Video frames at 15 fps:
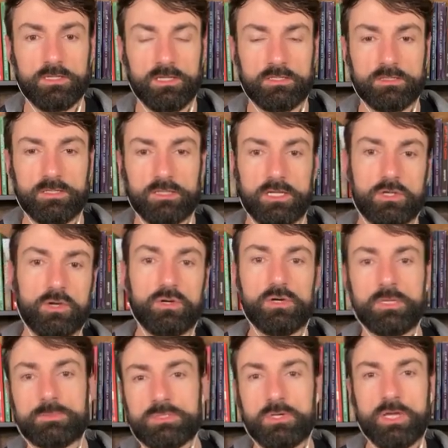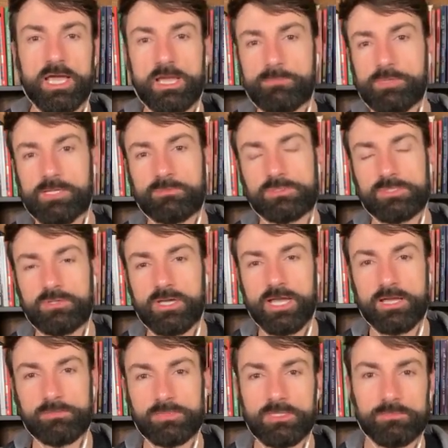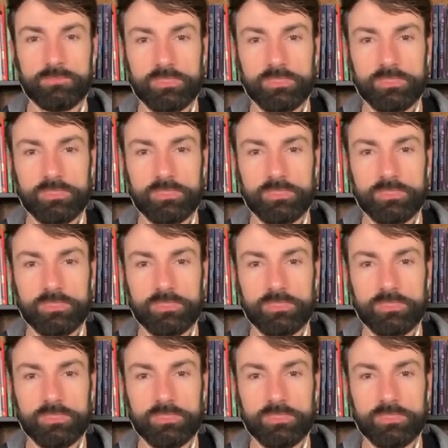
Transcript: And they're like, oh, I'm so happy, I'm so happy.